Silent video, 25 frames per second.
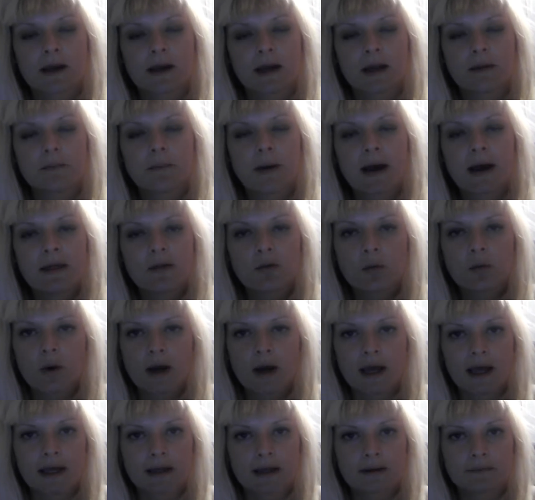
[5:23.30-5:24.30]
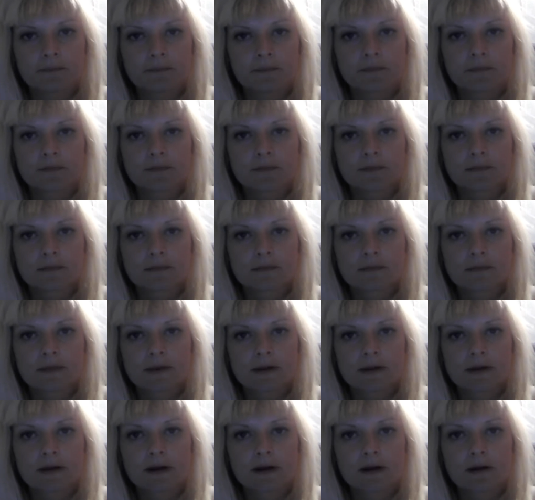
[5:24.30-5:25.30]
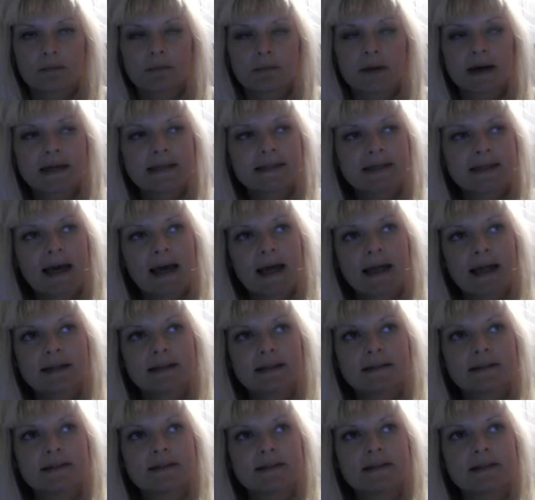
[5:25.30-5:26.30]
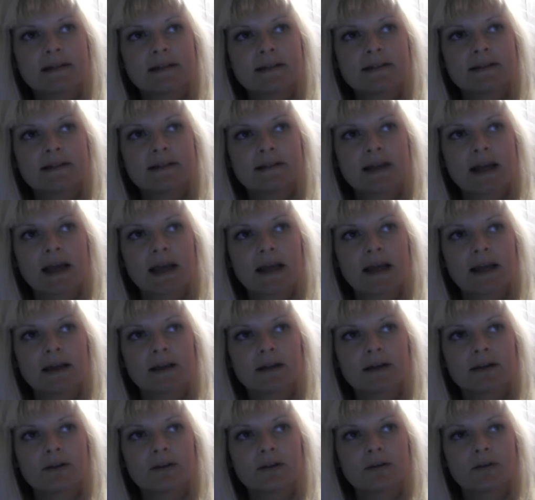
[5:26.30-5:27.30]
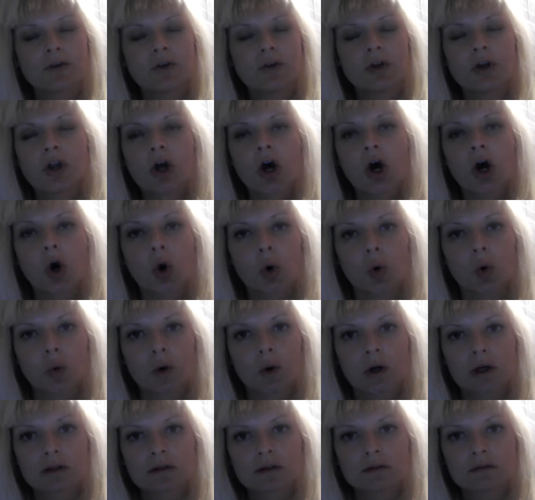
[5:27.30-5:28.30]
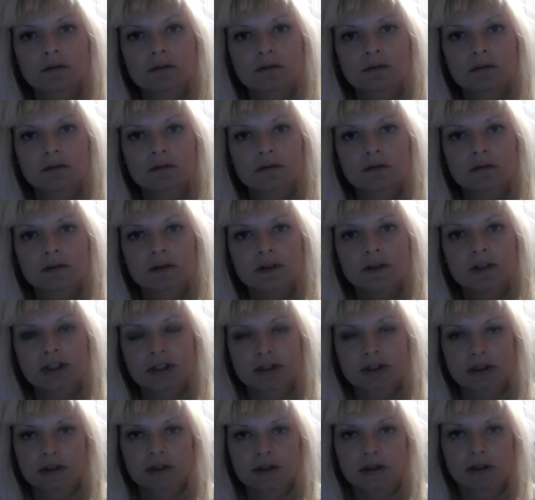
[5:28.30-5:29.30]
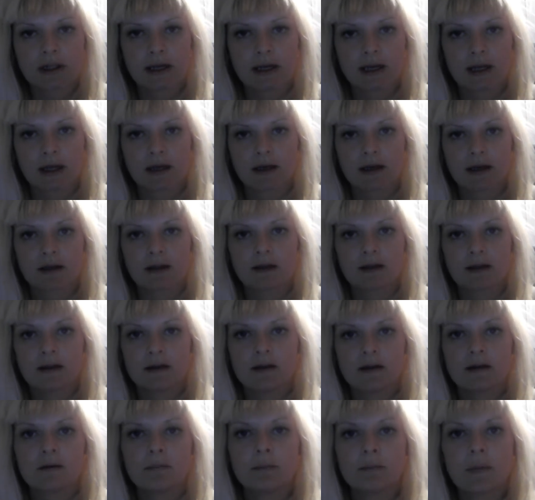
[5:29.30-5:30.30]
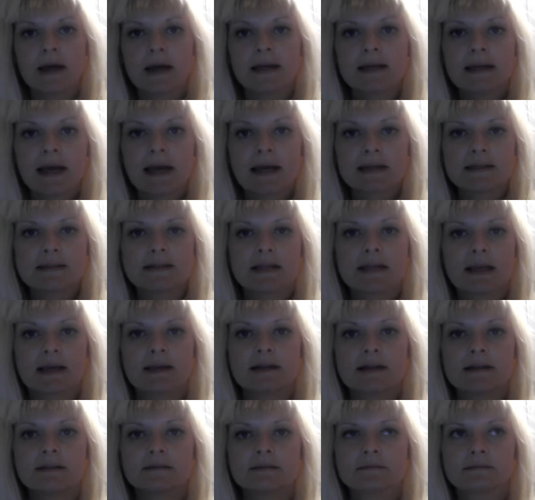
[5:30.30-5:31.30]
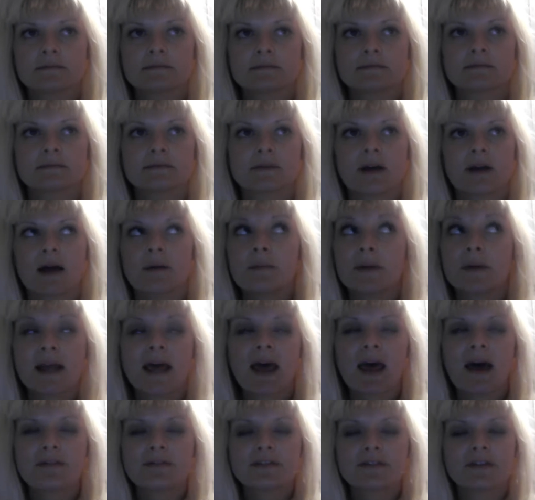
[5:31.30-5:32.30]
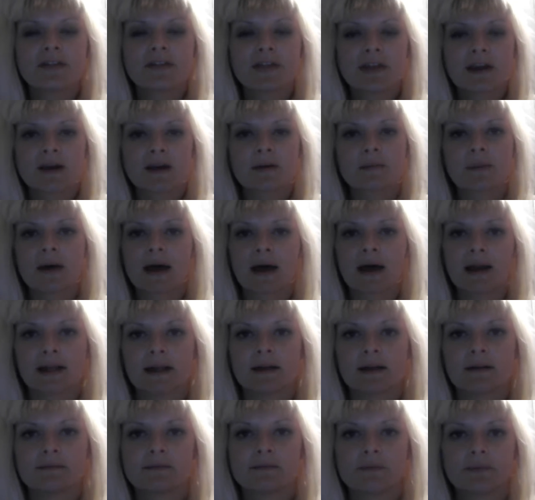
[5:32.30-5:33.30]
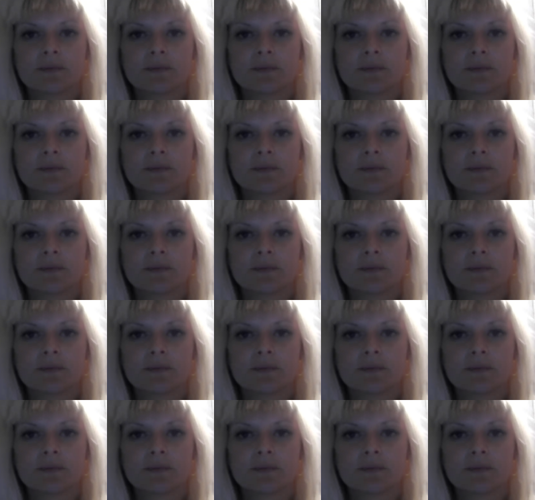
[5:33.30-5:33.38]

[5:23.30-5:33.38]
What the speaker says: And by the way, my dad didn't say no to your clinic. My dad said, I'm going to have to think about it.